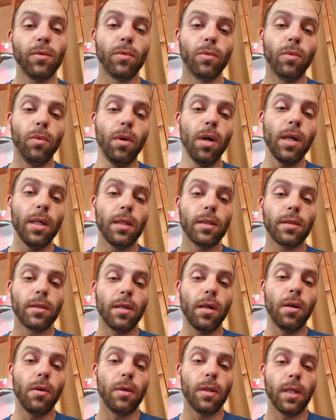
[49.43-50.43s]
What is
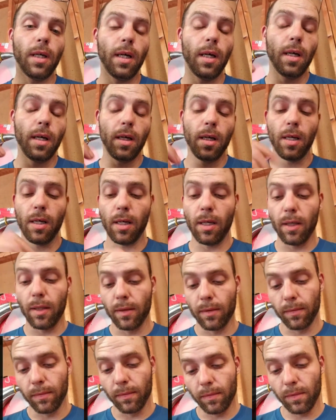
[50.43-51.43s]
going
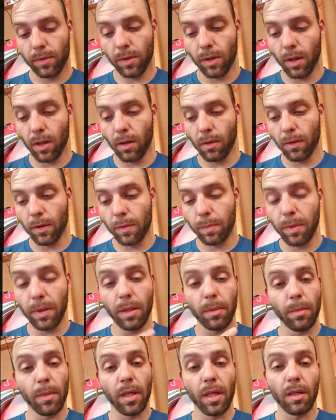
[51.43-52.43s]
on? So it's been
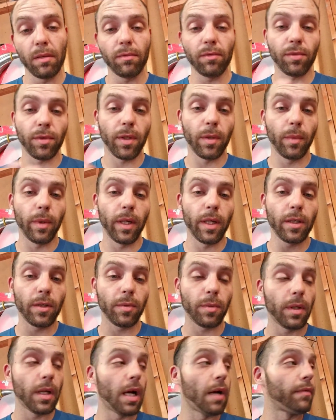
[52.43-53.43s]
a minute, three weeks,
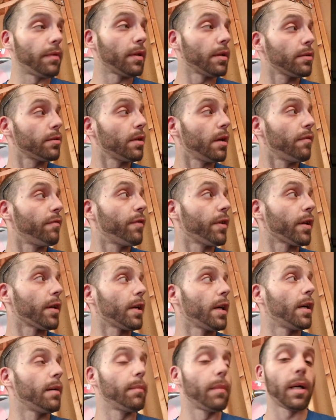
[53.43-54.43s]
whatever. So I figured
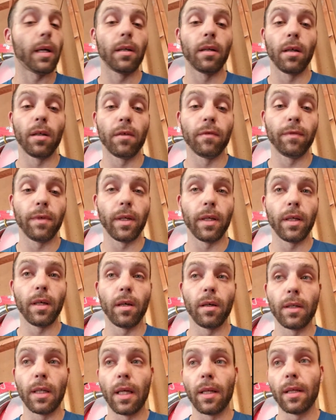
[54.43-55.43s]
I'd make another
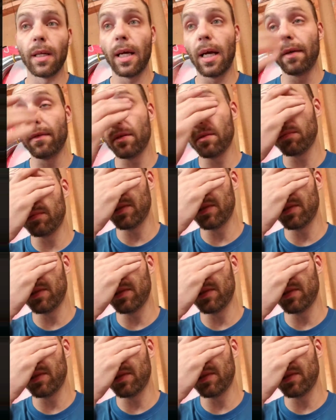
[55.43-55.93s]
video now that I have some